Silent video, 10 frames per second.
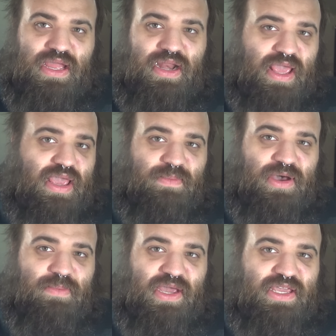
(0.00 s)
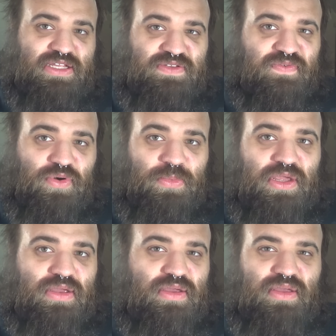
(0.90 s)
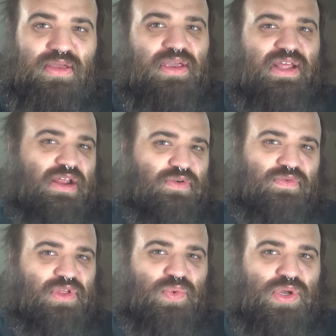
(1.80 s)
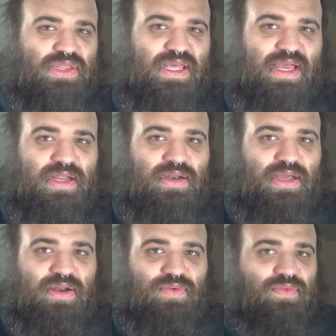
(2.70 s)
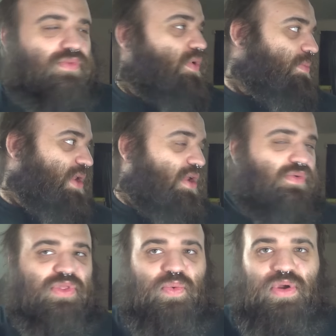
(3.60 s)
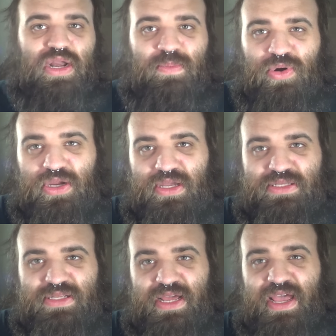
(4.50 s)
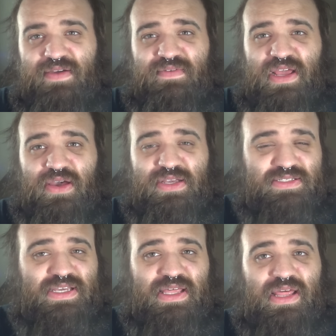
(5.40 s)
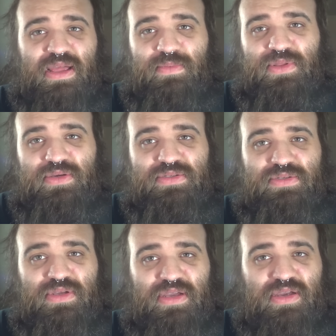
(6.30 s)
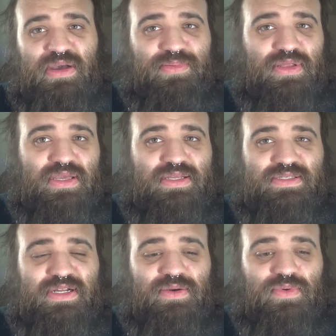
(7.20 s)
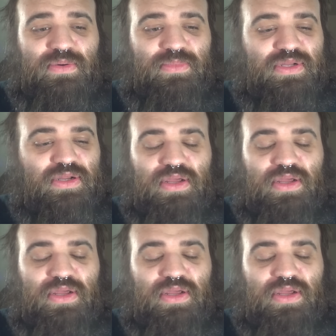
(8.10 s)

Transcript: hey, buy my kits for me. And I don't really want that. I don't really want any more kits than I have now. I say that, but there's a couple of kits that I want. But